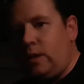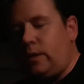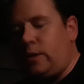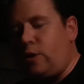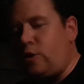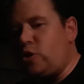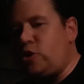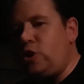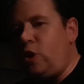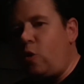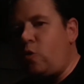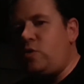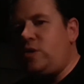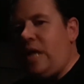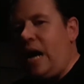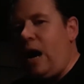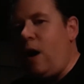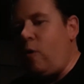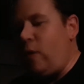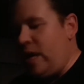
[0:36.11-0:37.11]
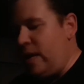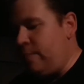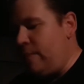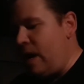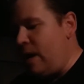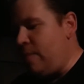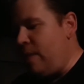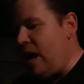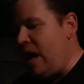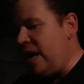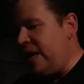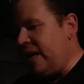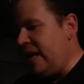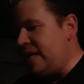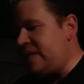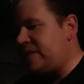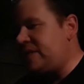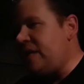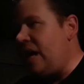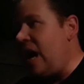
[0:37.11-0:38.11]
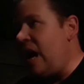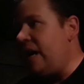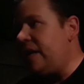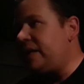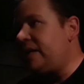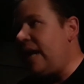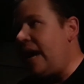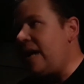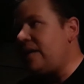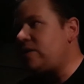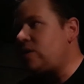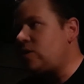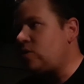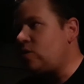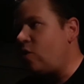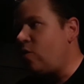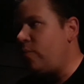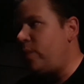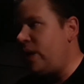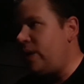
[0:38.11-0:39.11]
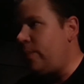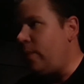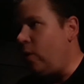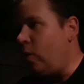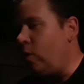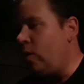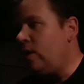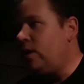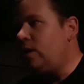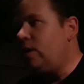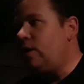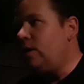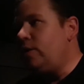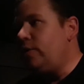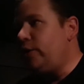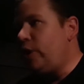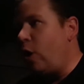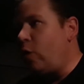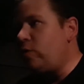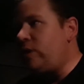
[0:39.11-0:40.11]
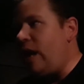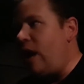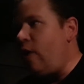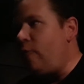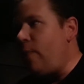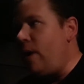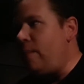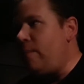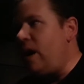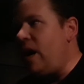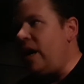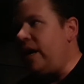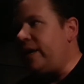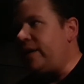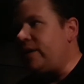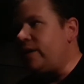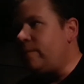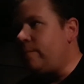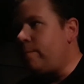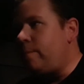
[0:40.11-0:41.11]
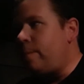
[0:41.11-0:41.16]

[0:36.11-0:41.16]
There's no doubt in my mind Assad gassed his own people. No doubt in my mind.